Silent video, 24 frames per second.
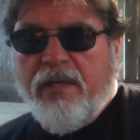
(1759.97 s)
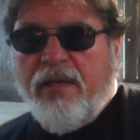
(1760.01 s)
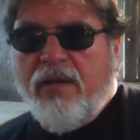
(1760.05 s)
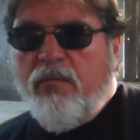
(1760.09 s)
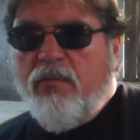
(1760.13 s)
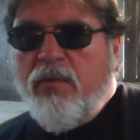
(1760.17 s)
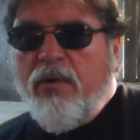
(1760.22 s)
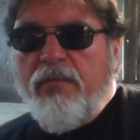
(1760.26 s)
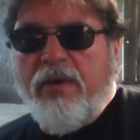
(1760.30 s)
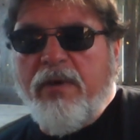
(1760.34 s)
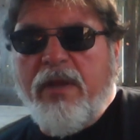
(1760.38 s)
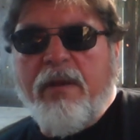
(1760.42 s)

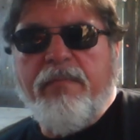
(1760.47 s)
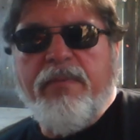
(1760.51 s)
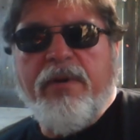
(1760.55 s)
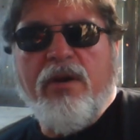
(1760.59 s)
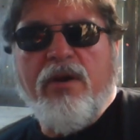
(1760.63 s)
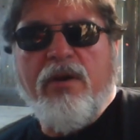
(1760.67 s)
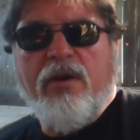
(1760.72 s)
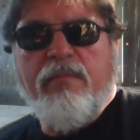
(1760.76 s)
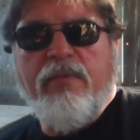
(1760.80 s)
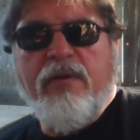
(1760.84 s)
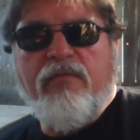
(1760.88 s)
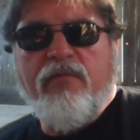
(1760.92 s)
And when we
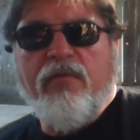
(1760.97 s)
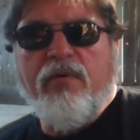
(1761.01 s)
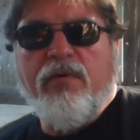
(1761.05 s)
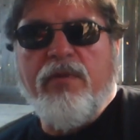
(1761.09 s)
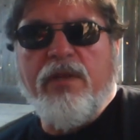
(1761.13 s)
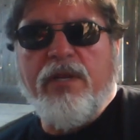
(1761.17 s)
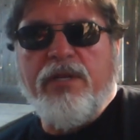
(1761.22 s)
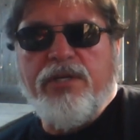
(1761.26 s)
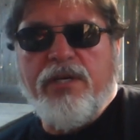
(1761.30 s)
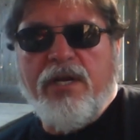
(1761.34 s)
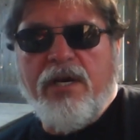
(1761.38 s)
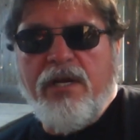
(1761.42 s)
appear before
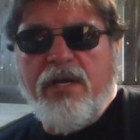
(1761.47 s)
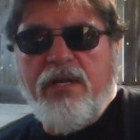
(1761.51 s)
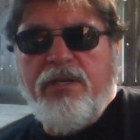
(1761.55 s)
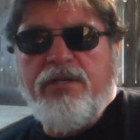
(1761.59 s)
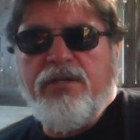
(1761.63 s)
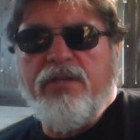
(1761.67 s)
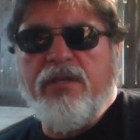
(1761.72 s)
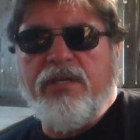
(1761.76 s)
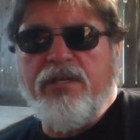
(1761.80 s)
the judge,